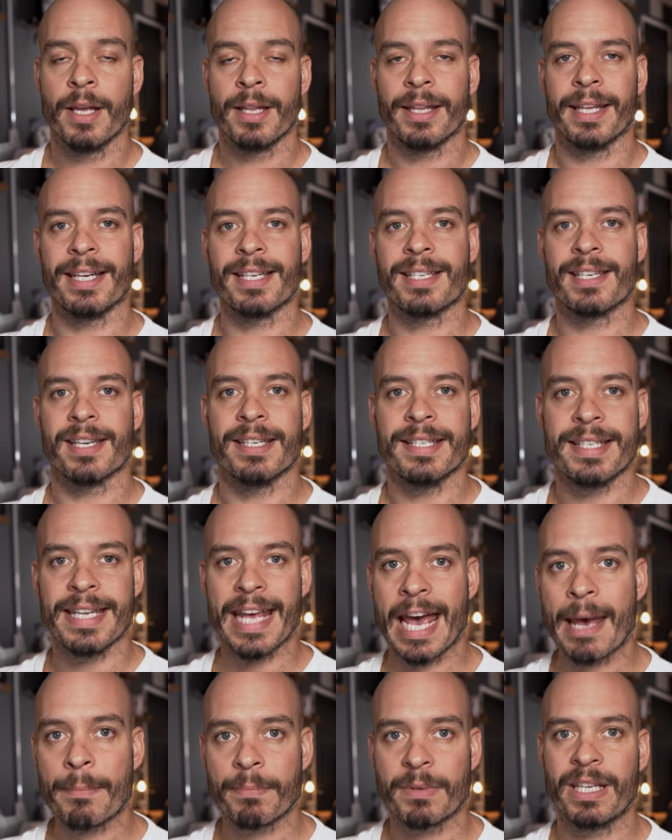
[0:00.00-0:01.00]
that is
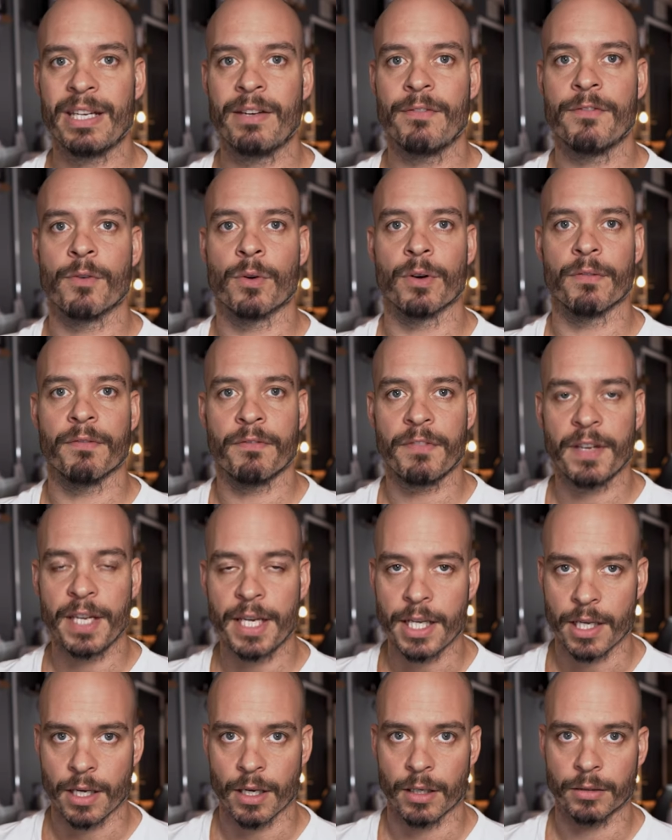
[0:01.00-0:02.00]
adapted for
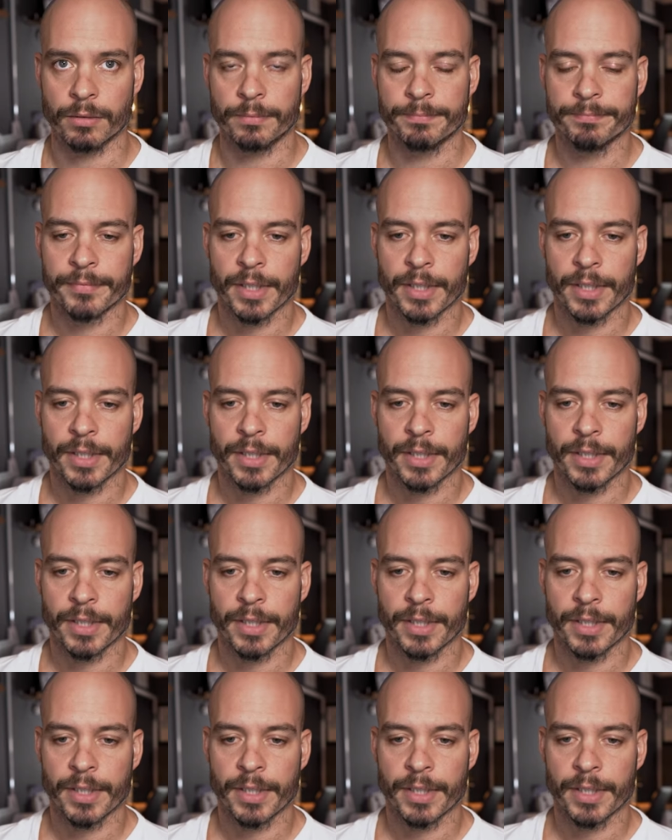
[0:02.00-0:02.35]
video.